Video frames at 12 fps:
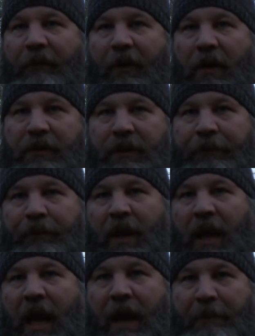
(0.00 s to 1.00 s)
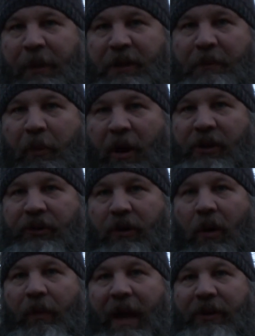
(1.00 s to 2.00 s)
First, it puts pressure
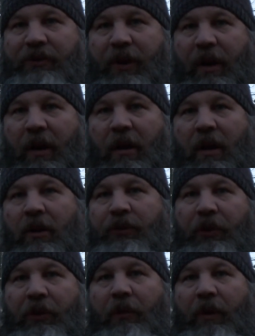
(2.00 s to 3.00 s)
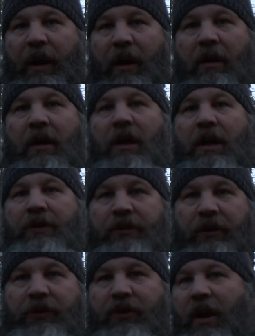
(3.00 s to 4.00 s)
on that trigger to the rear
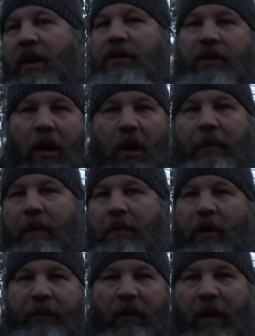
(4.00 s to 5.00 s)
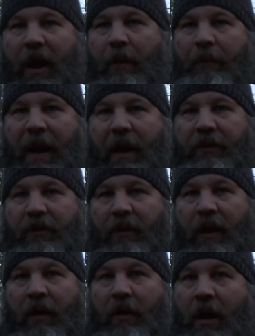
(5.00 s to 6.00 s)
so the trigger's not going to be moving around, bouncing
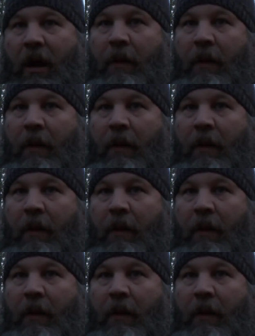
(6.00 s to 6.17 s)
around.